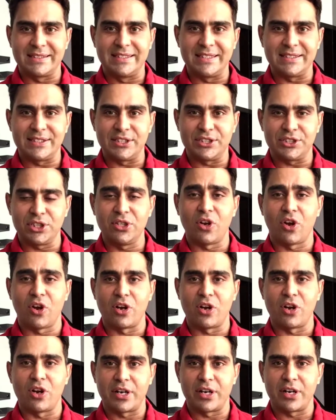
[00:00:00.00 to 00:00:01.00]
decision
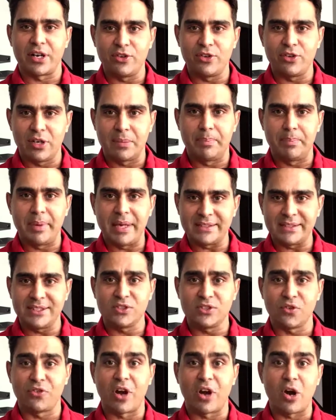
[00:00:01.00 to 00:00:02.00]
on a regular
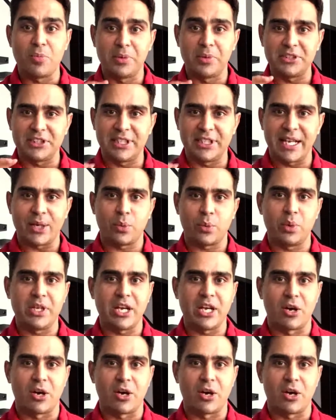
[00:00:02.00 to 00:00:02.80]
basis of how much in equity,